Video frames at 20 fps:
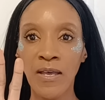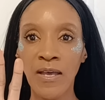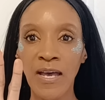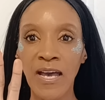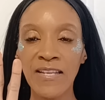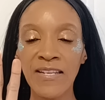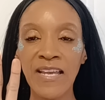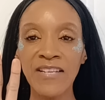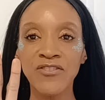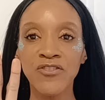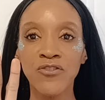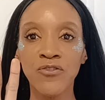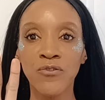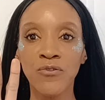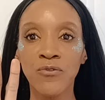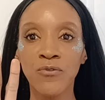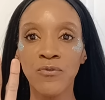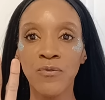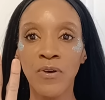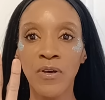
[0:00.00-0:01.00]
and as
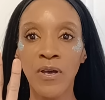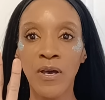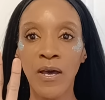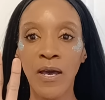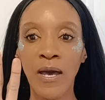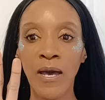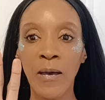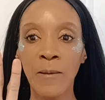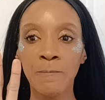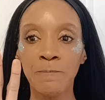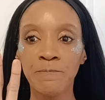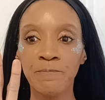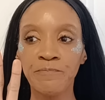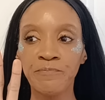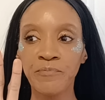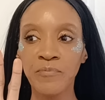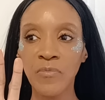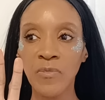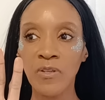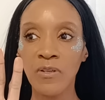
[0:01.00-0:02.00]
you,
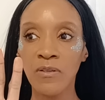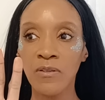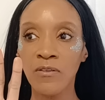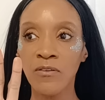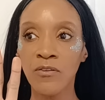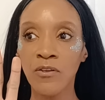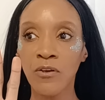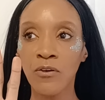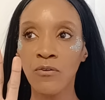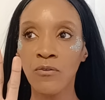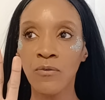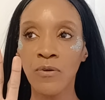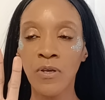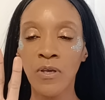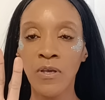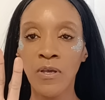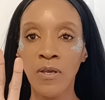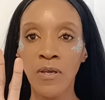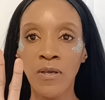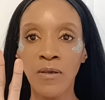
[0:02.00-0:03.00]

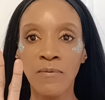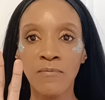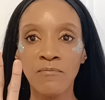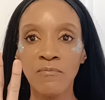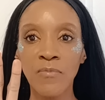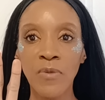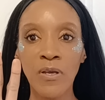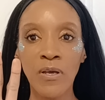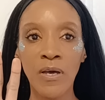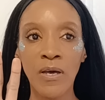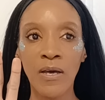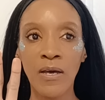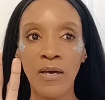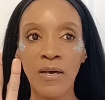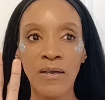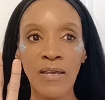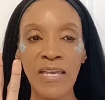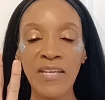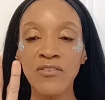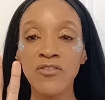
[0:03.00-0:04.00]

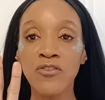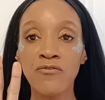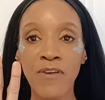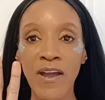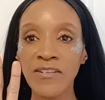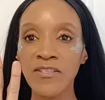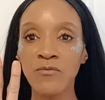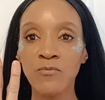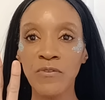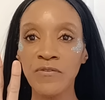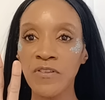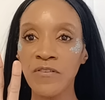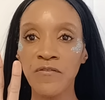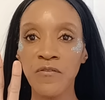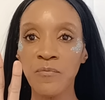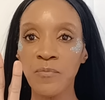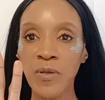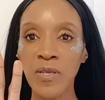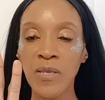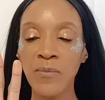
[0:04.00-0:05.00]
interacted with
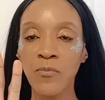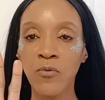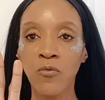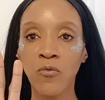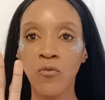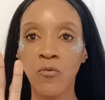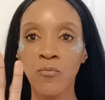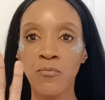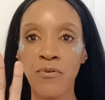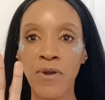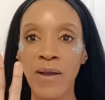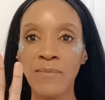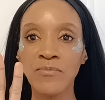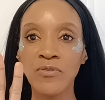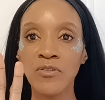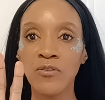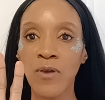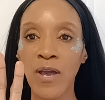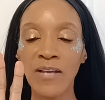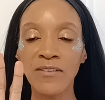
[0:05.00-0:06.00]
different people,
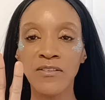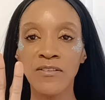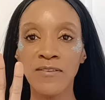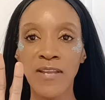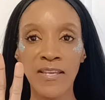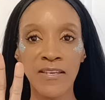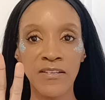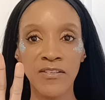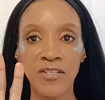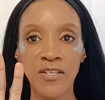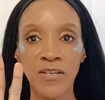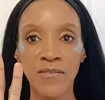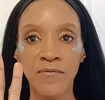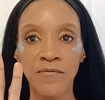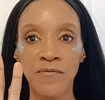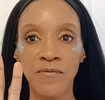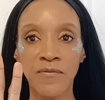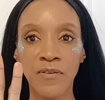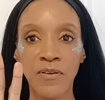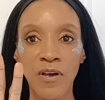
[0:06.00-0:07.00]
perhaps you had a
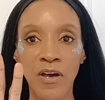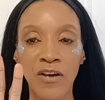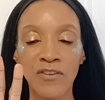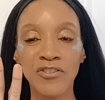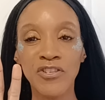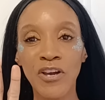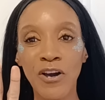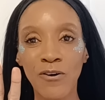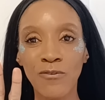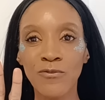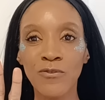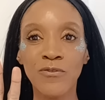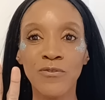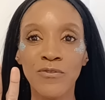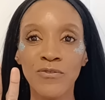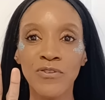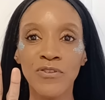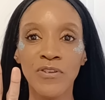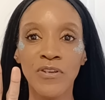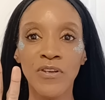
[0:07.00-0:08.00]
negative
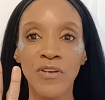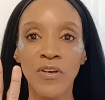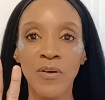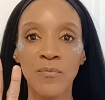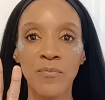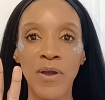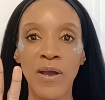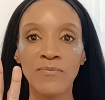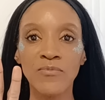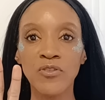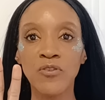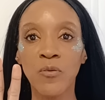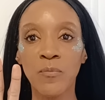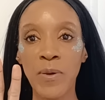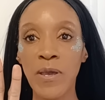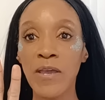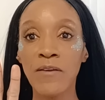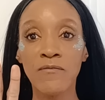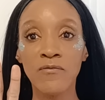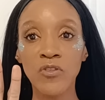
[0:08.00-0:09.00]
childhood, perhaps your
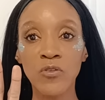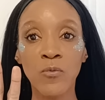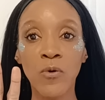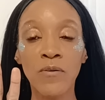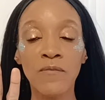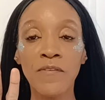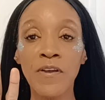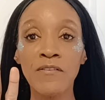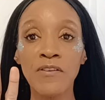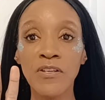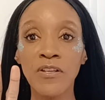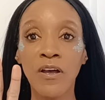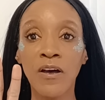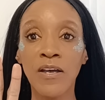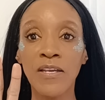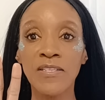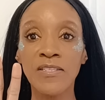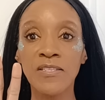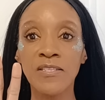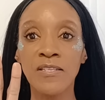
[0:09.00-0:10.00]
parents weren't very
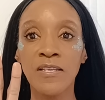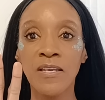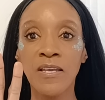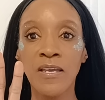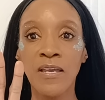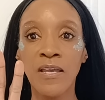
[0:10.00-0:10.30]
nice,